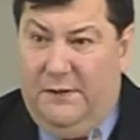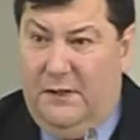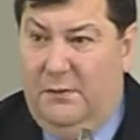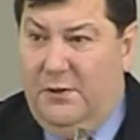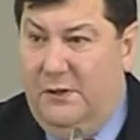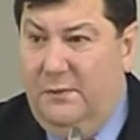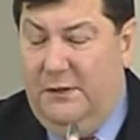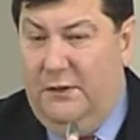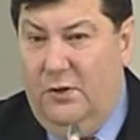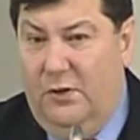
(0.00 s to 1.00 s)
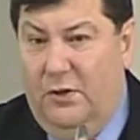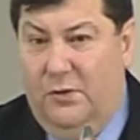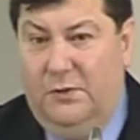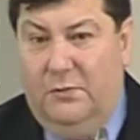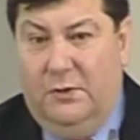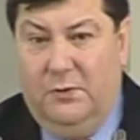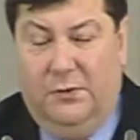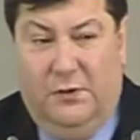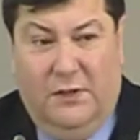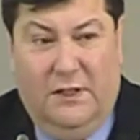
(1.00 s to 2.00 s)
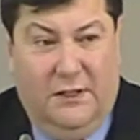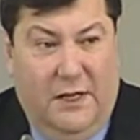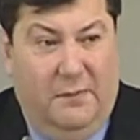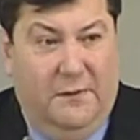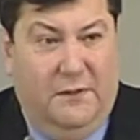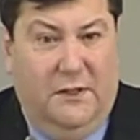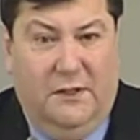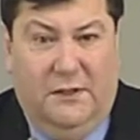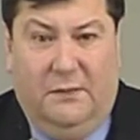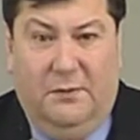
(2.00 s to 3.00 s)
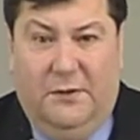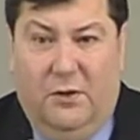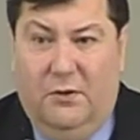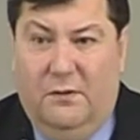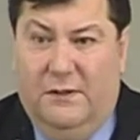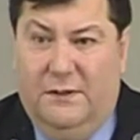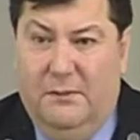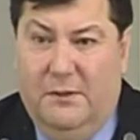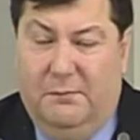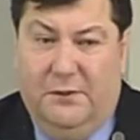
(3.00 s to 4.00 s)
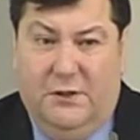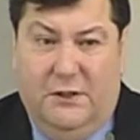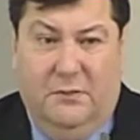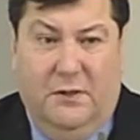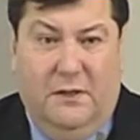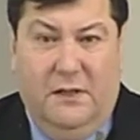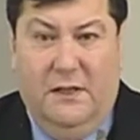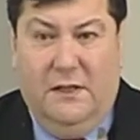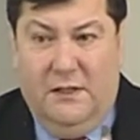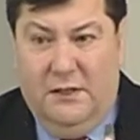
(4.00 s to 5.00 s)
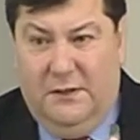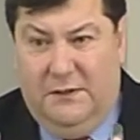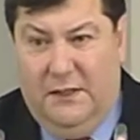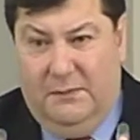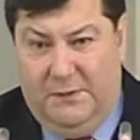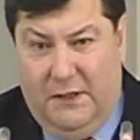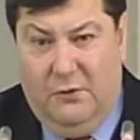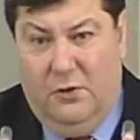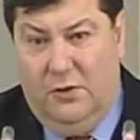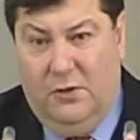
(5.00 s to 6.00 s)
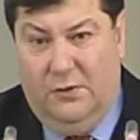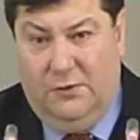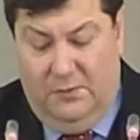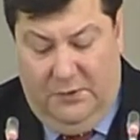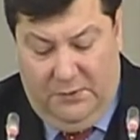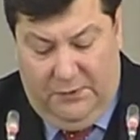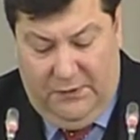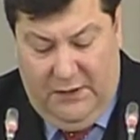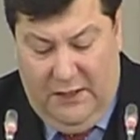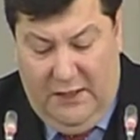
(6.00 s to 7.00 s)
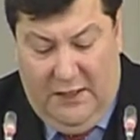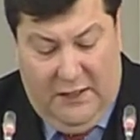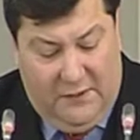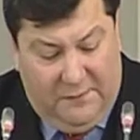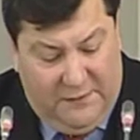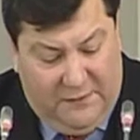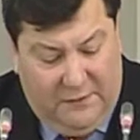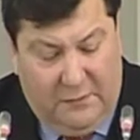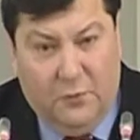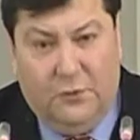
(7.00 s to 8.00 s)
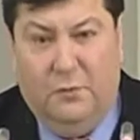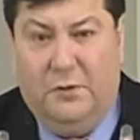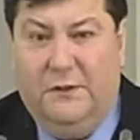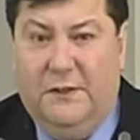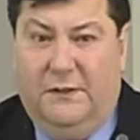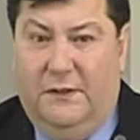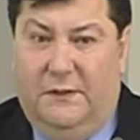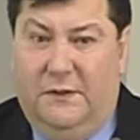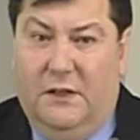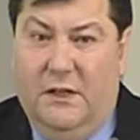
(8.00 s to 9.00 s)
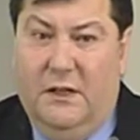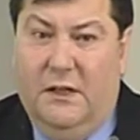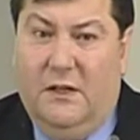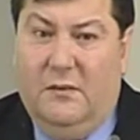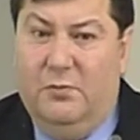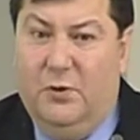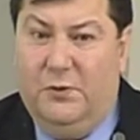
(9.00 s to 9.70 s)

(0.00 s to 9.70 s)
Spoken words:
Lithuania, that proclaimed this year the year of Holocaust and addressed other member states, calling them to do the same.